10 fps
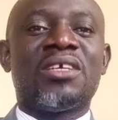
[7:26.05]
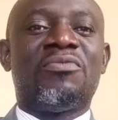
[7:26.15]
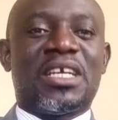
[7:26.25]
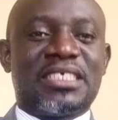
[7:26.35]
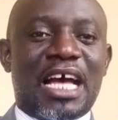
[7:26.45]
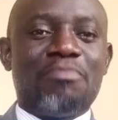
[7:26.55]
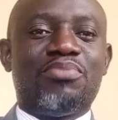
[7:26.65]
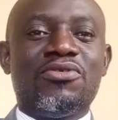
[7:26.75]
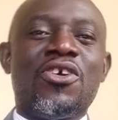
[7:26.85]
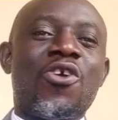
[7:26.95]
For
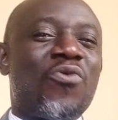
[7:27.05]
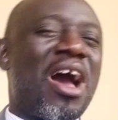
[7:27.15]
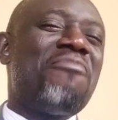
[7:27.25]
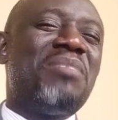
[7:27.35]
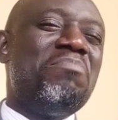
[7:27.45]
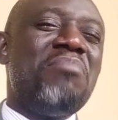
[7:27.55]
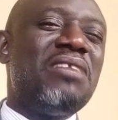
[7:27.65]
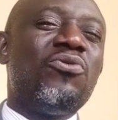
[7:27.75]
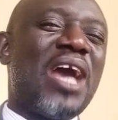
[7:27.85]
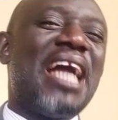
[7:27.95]
example, we had the
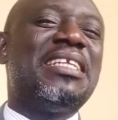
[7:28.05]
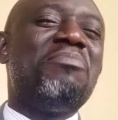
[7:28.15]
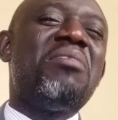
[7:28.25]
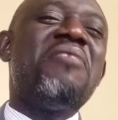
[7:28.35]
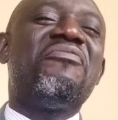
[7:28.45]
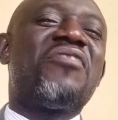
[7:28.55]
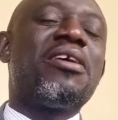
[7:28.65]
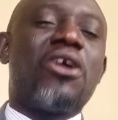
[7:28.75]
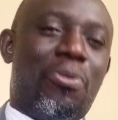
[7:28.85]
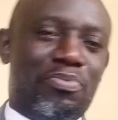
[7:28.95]

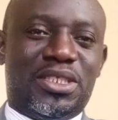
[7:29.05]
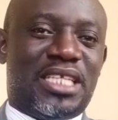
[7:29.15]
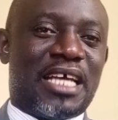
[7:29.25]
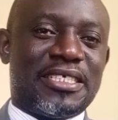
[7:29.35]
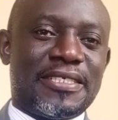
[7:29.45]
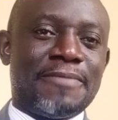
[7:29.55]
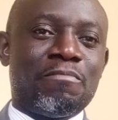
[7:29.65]
mainframe computers,